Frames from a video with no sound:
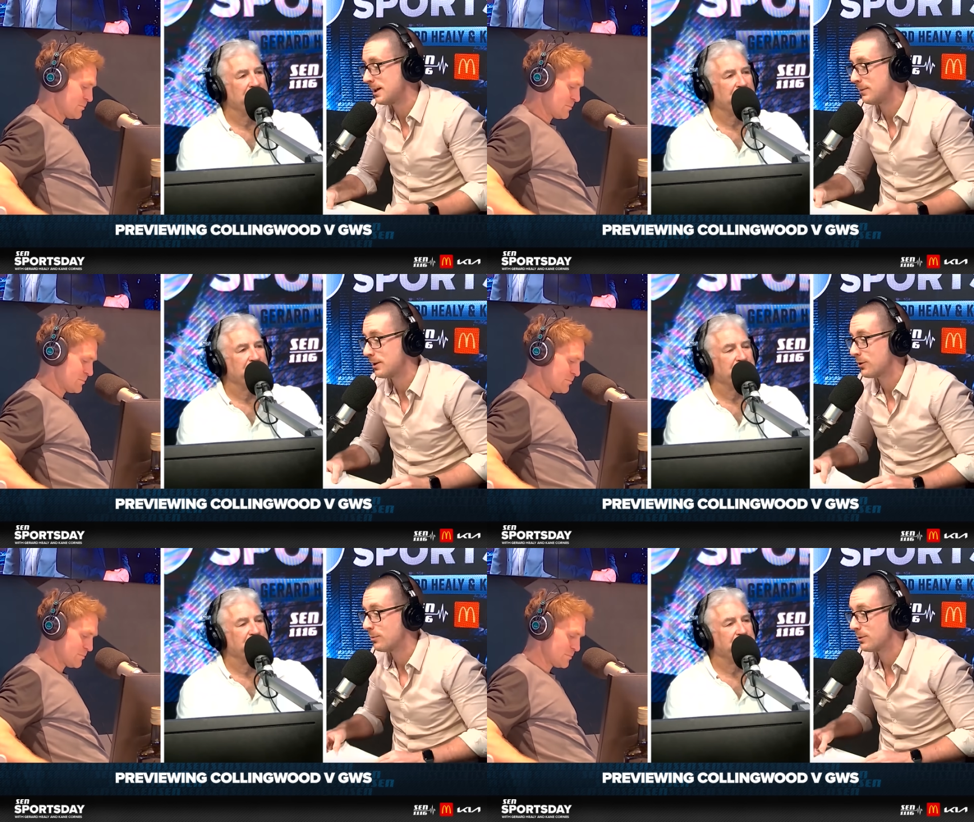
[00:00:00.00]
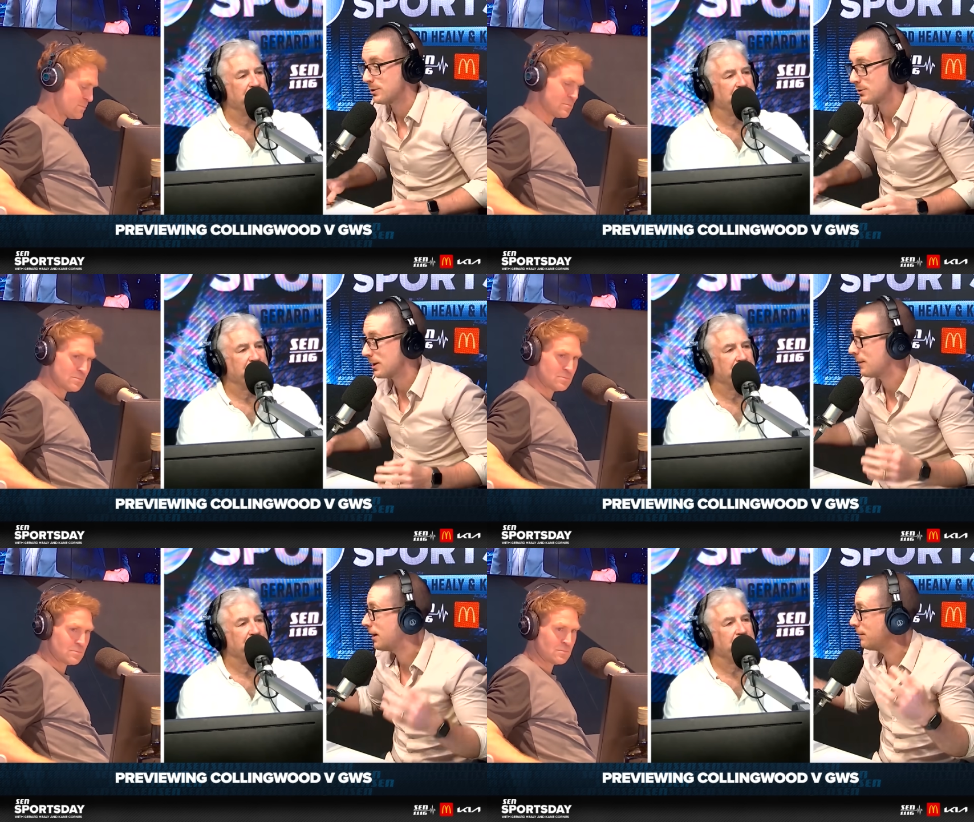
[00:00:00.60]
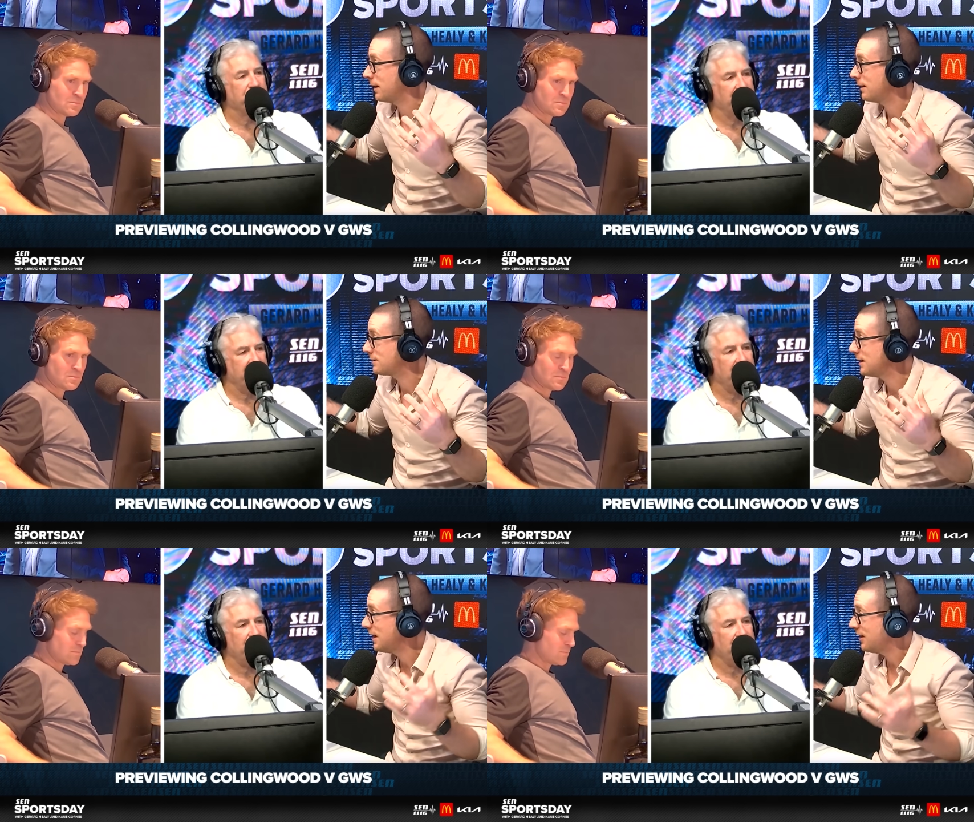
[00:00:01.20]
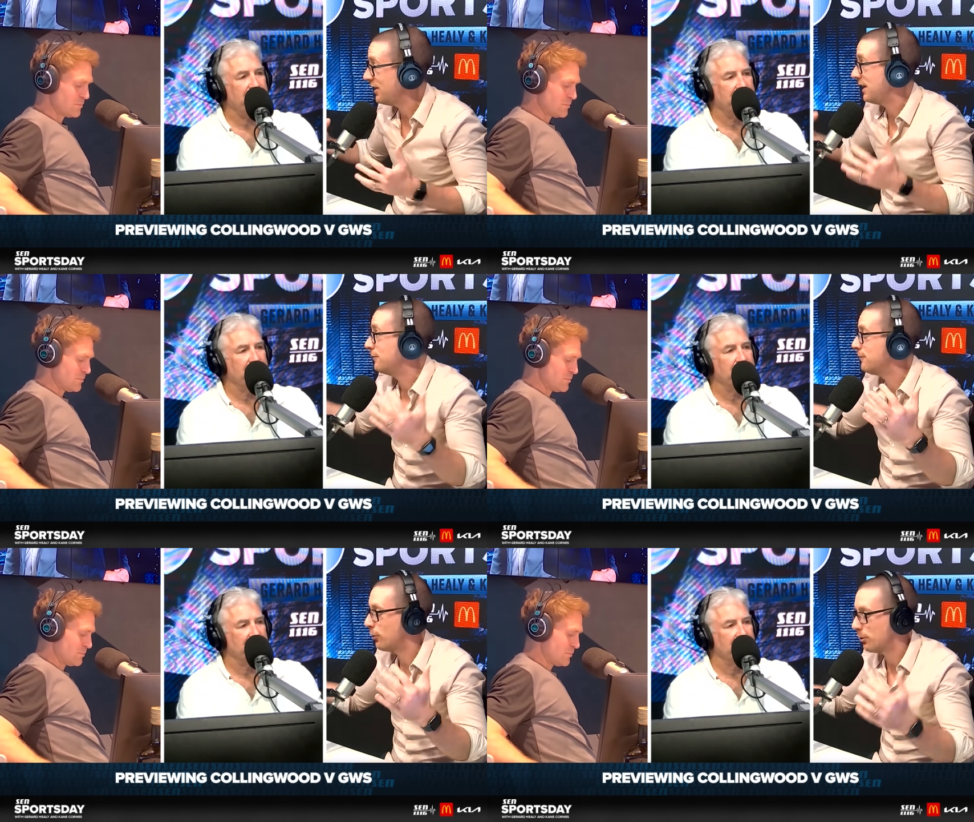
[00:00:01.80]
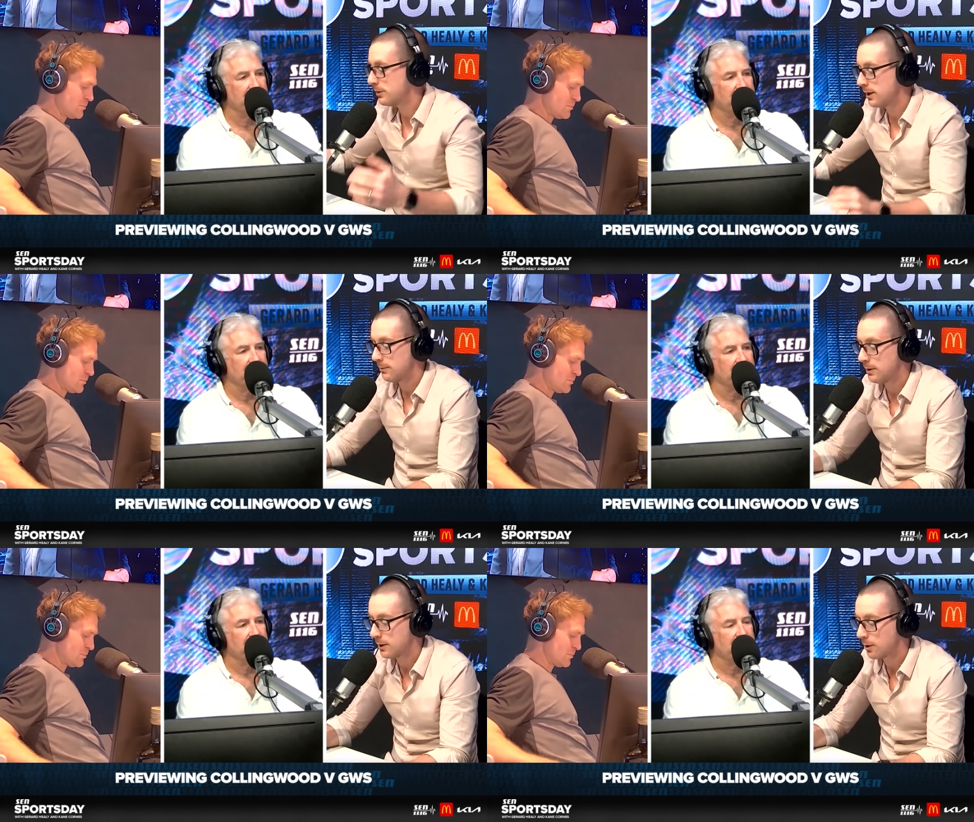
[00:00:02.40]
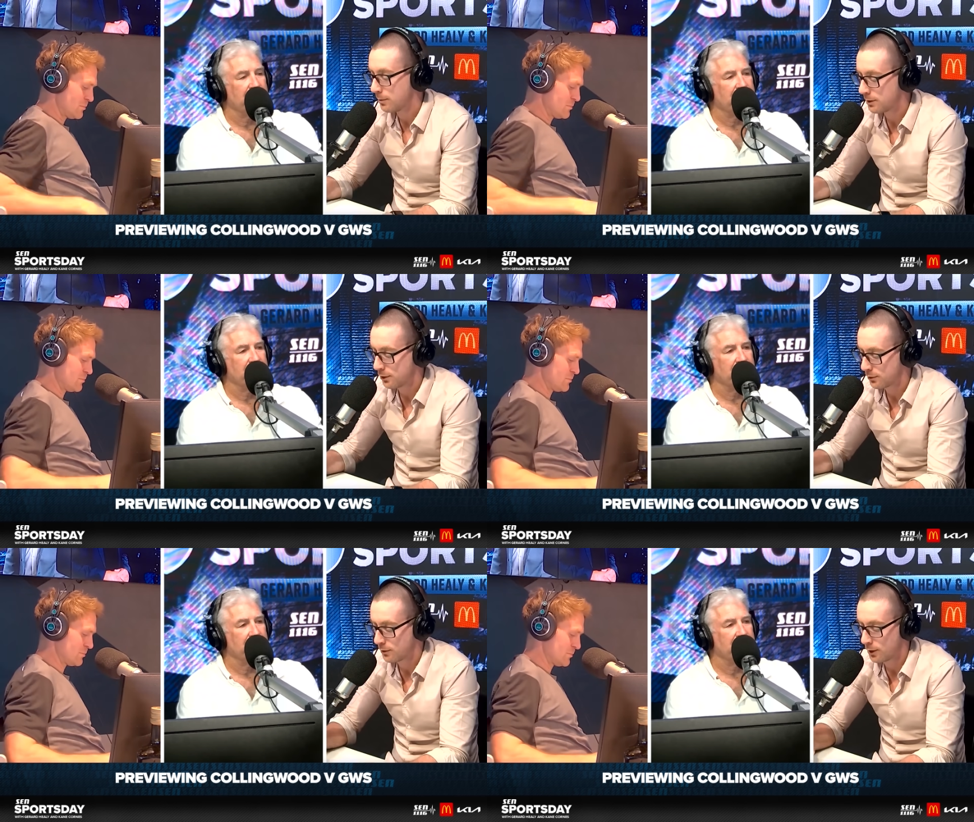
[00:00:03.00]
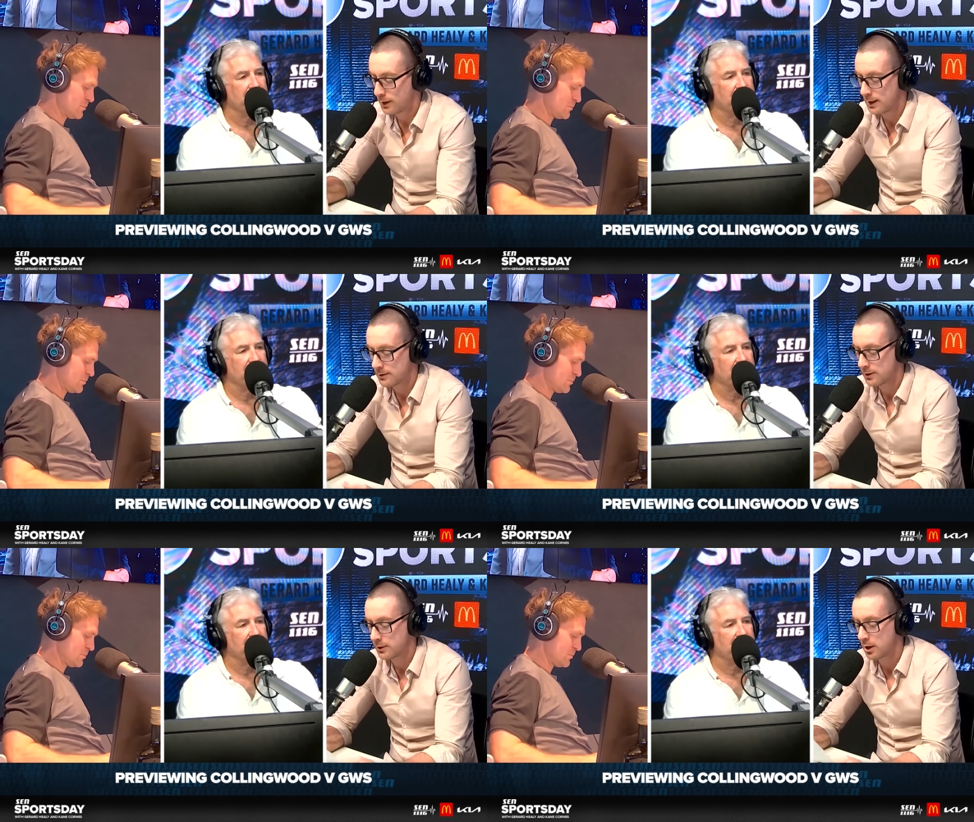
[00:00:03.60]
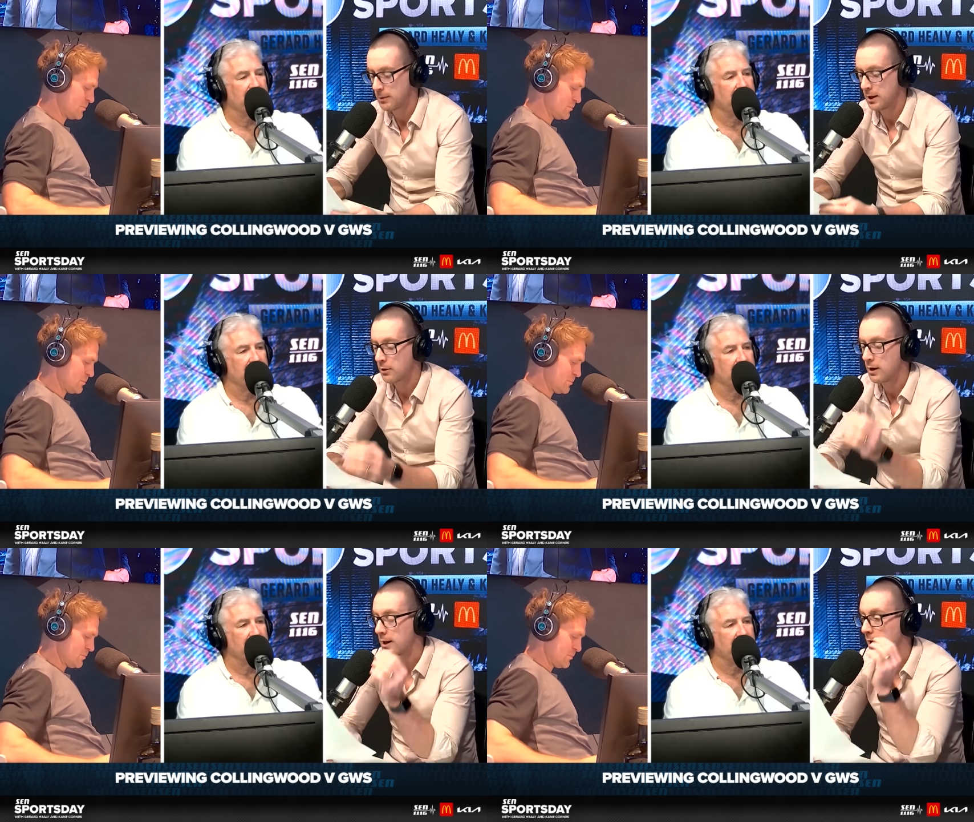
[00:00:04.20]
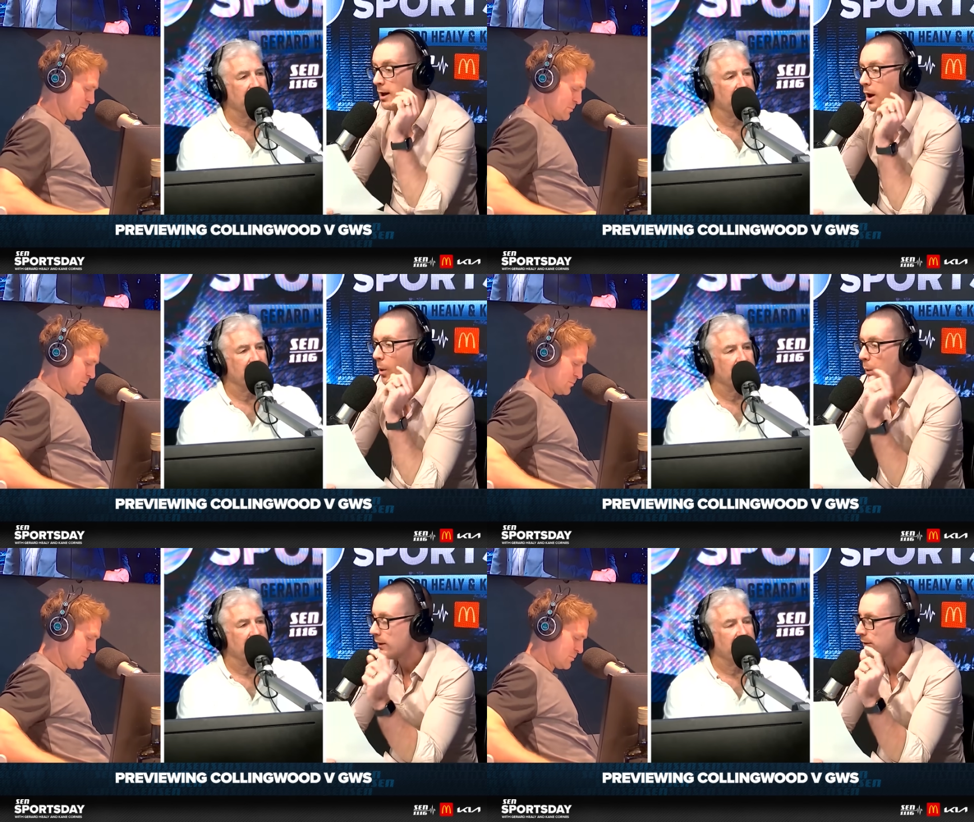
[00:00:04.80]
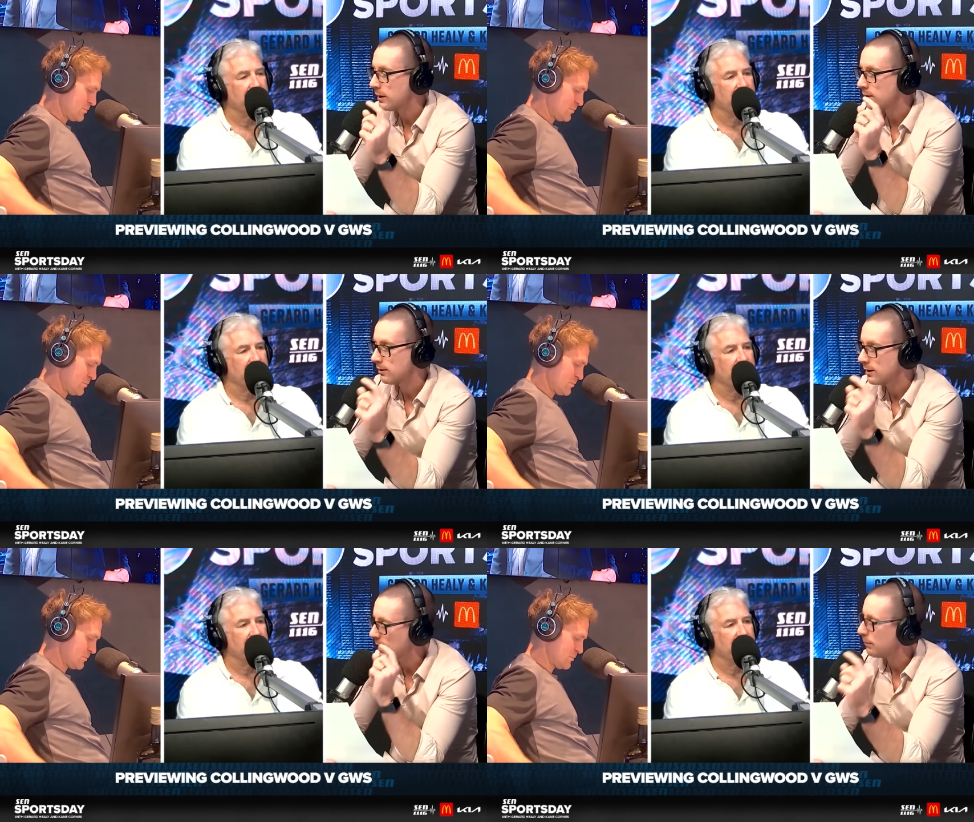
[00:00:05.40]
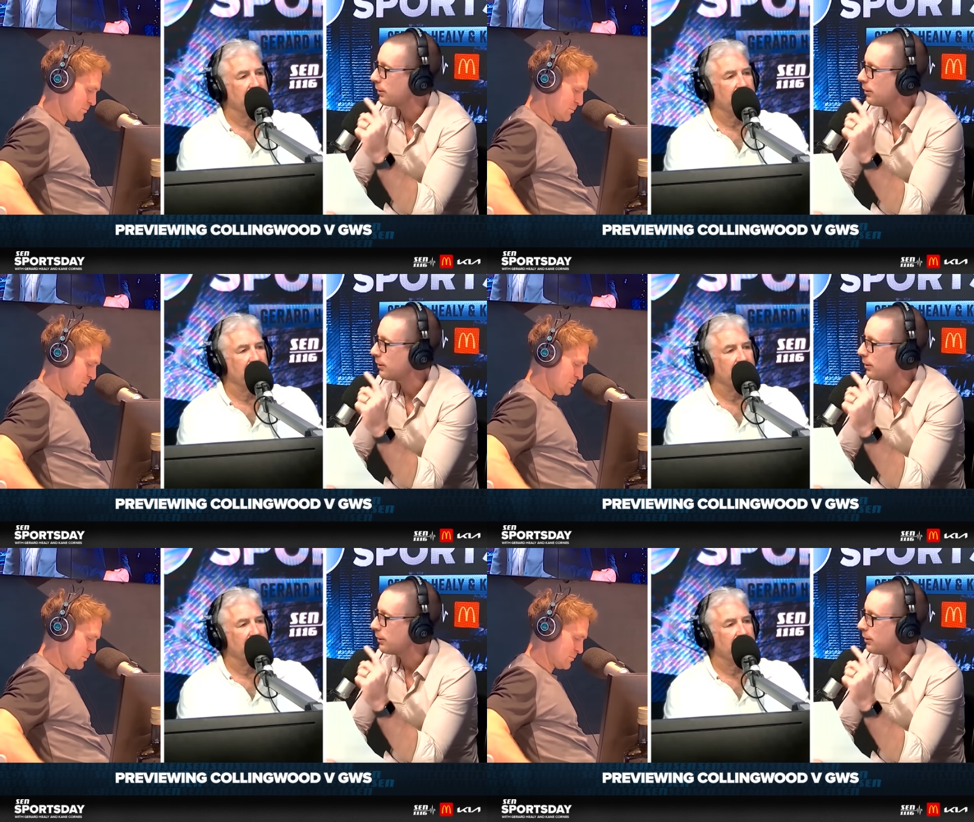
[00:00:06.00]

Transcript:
Speaker 1: best team in the competition coming up against the informed team in the competition right now. So it's going to be a cracker. One thing, just a